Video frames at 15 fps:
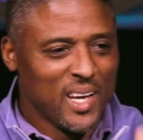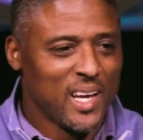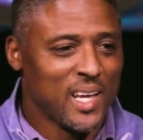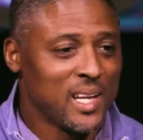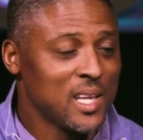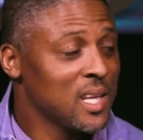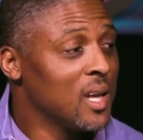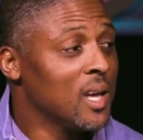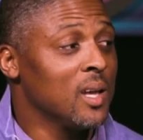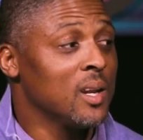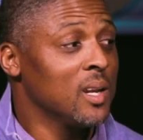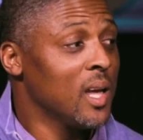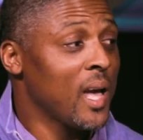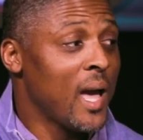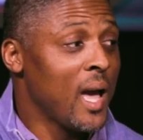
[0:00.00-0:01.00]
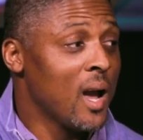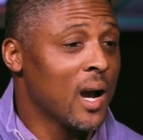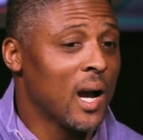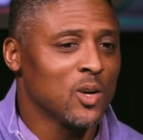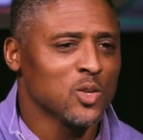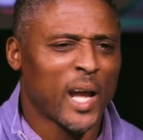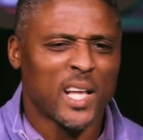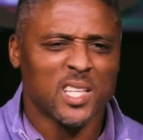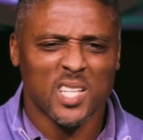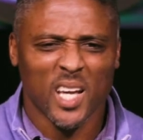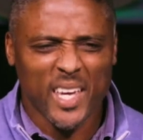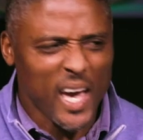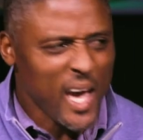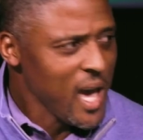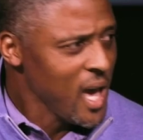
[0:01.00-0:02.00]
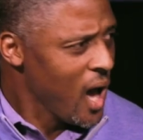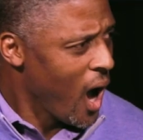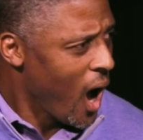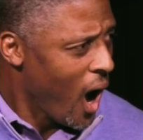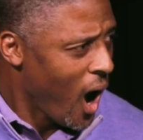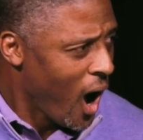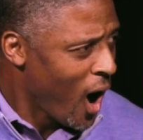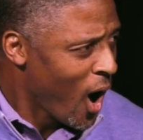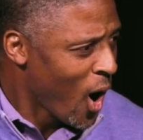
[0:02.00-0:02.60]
in the air. I was like, Takeo!